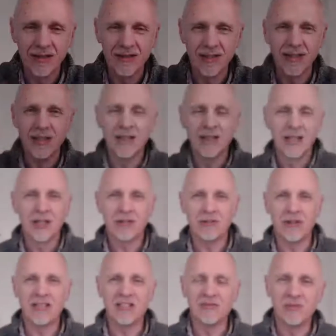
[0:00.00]
you see,
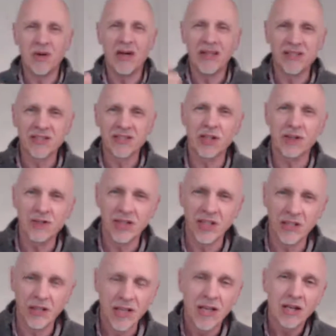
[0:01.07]
Creative Bites
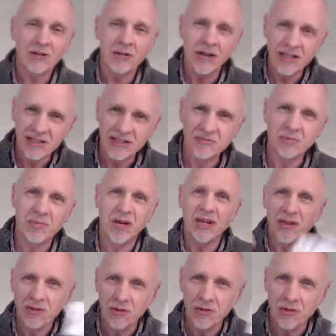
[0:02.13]
Coaching, Creative
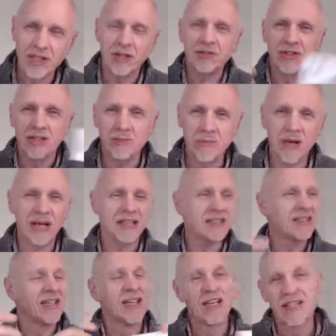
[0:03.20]
Breakthrough Coaching
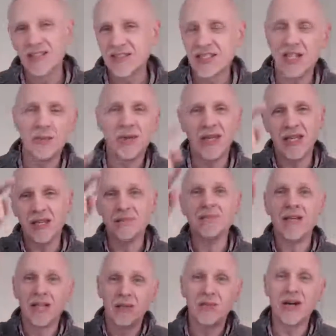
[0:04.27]
Bites, CB
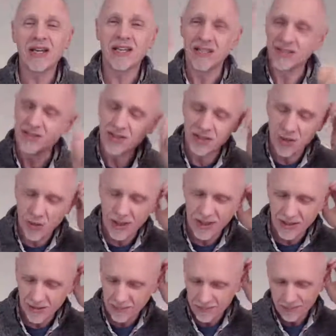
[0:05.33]
in brackets
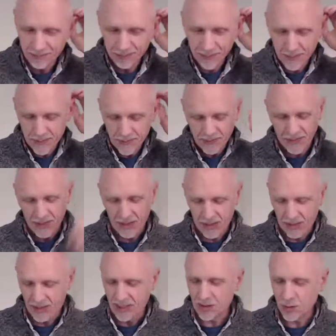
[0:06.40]
squared.
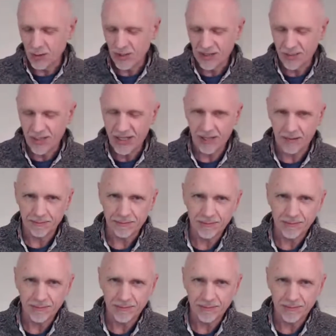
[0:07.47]
That's what it's about.